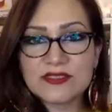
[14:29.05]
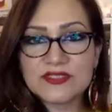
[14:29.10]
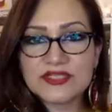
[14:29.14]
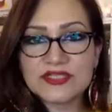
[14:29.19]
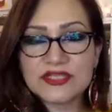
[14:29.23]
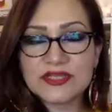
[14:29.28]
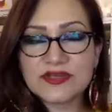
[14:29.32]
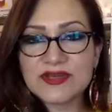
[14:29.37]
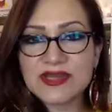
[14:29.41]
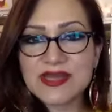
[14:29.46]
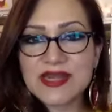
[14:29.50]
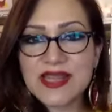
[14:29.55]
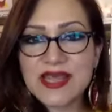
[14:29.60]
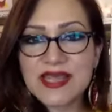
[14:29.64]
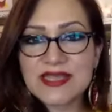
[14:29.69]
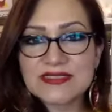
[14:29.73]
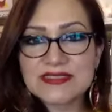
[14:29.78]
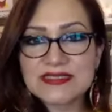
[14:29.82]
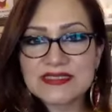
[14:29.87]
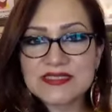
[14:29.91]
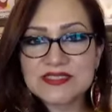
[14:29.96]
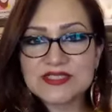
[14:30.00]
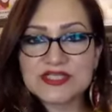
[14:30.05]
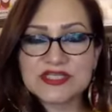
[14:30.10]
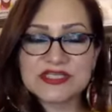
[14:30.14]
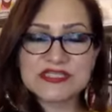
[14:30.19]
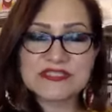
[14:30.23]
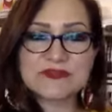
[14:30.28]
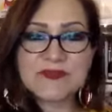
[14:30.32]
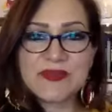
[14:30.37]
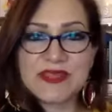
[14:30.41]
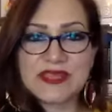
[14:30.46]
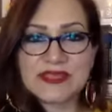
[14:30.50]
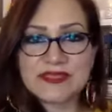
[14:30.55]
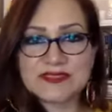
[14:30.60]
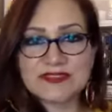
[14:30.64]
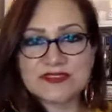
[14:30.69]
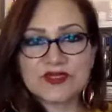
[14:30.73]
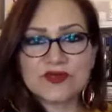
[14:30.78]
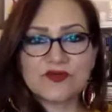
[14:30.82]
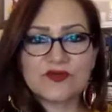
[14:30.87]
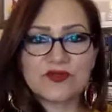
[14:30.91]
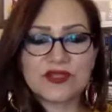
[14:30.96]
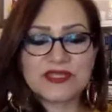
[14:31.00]
She realizes, she speaks,
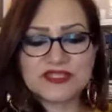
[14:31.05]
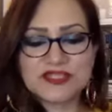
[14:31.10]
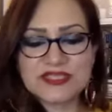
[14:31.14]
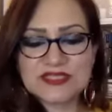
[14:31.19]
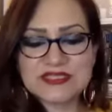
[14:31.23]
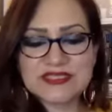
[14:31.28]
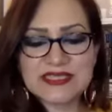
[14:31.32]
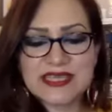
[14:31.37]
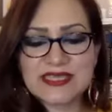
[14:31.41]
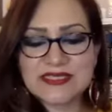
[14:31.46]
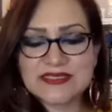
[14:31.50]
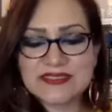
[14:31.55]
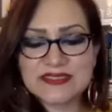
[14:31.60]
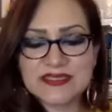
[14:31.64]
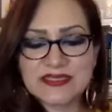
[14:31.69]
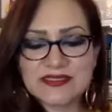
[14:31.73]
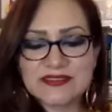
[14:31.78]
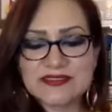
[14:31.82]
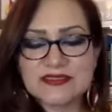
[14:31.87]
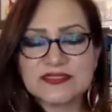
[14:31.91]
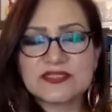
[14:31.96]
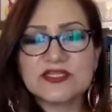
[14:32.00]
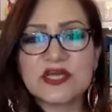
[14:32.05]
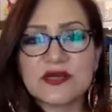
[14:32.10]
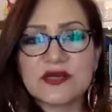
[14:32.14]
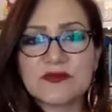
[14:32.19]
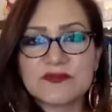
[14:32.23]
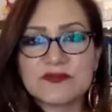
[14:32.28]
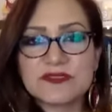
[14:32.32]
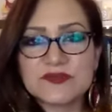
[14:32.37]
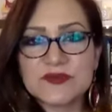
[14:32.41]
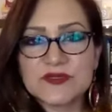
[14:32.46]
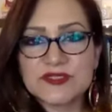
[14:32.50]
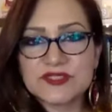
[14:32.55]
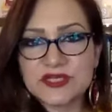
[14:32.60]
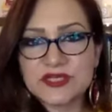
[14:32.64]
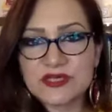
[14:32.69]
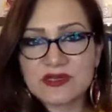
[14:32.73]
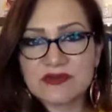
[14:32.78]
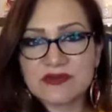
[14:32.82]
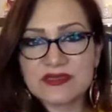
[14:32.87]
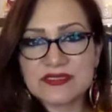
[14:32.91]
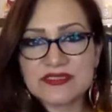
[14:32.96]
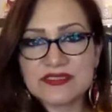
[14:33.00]
you know, she says these terms which
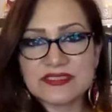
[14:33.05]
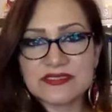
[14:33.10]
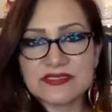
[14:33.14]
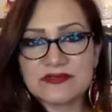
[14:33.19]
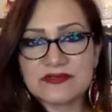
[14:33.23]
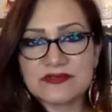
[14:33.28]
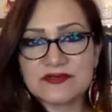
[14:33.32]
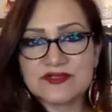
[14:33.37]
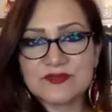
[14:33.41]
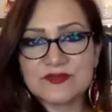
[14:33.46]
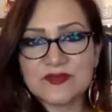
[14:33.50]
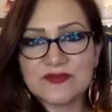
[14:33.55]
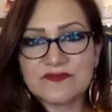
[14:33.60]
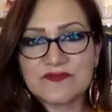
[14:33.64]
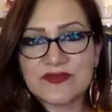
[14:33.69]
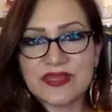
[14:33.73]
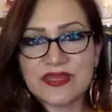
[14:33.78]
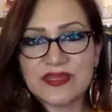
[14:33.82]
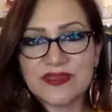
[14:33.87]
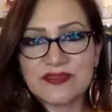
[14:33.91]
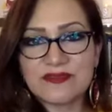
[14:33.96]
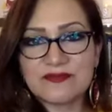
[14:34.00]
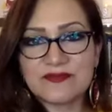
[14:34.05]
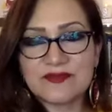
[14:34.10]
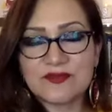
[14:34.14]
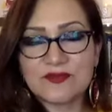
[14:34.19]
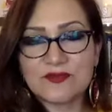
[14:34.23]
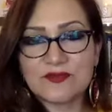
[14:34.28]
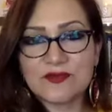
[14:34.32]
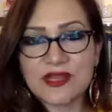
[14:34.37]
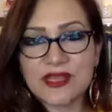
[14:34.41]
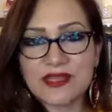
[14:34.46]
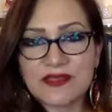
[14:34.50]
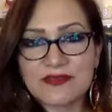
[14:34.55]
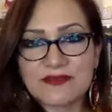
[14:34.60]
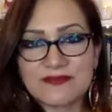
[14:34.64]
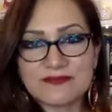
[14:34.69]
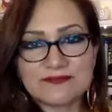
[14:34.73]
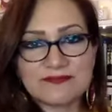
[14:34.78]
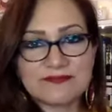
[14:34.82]
are considered to be very, you know, like